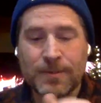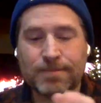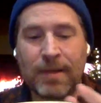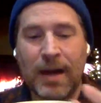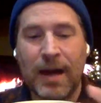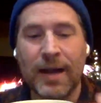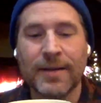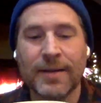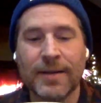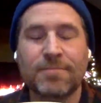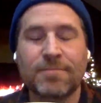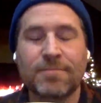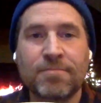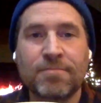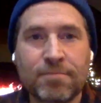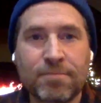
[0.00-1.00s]
My
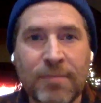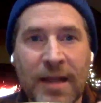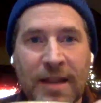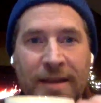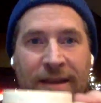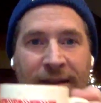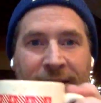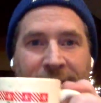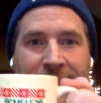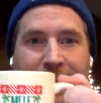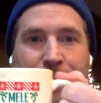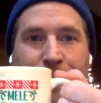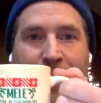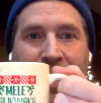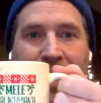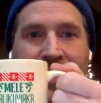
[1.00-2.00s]
Meli
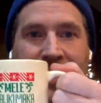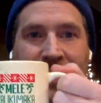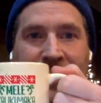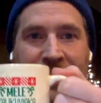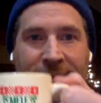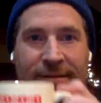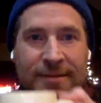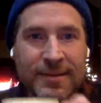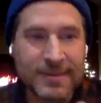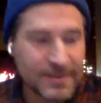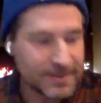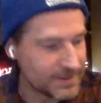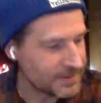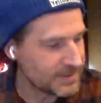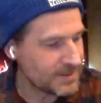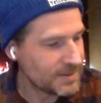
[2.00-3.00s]
Kalikimaka
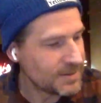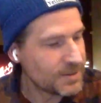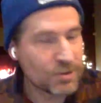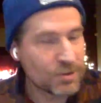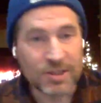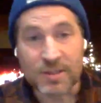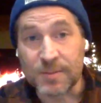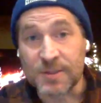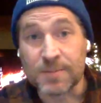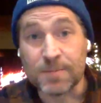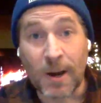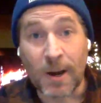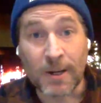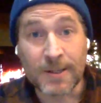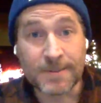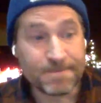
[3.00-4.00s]
Christmas
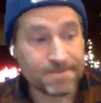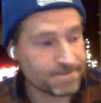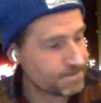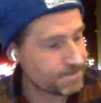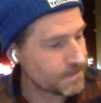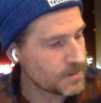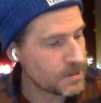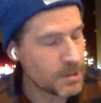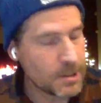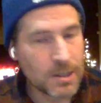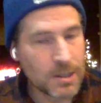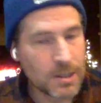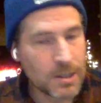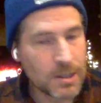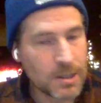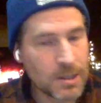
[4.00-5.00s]
mug.
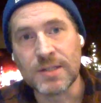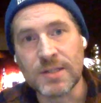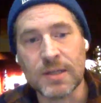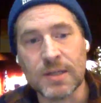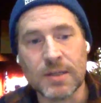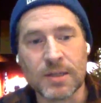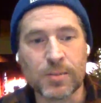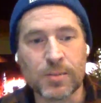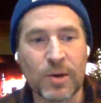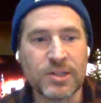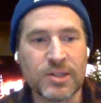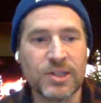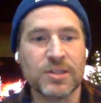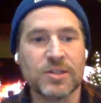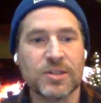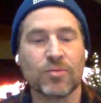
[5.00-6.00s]
The other reason that
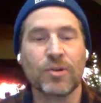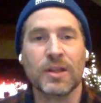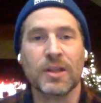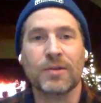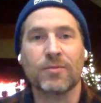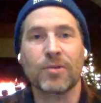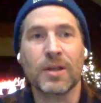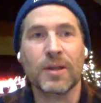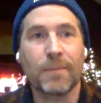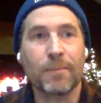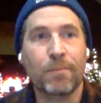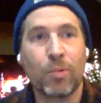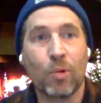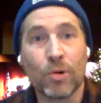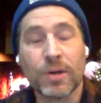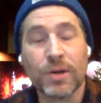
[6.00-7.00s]
spreadsheets are really, really
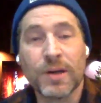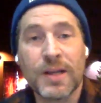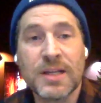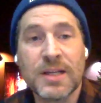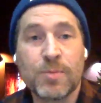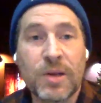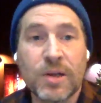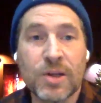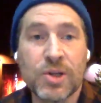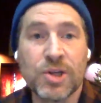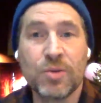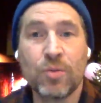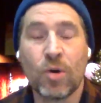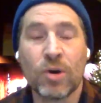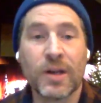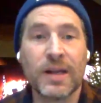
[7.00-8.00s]
important is because
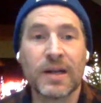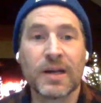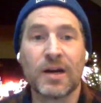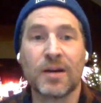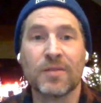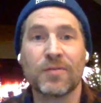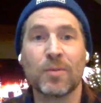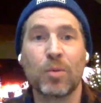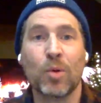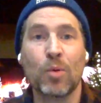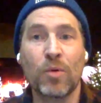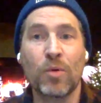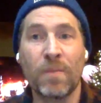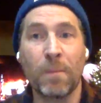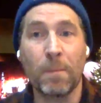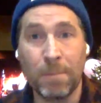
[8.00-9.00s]
you want to get comfortable
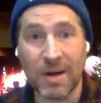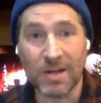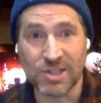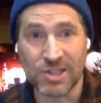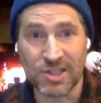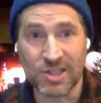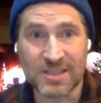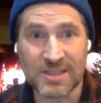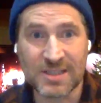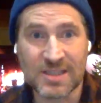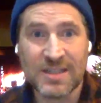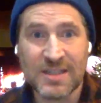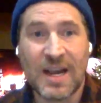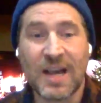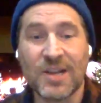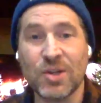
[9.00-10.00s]
with budgets
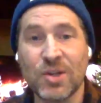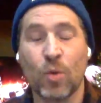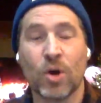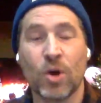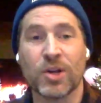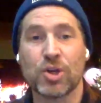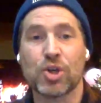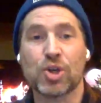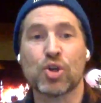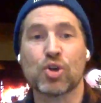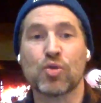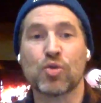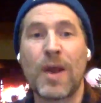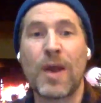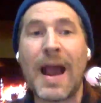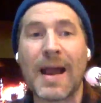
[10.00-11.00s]
and you want to
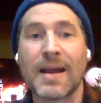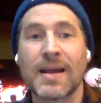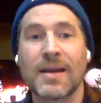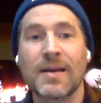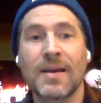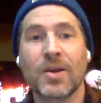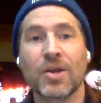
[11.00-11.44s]
track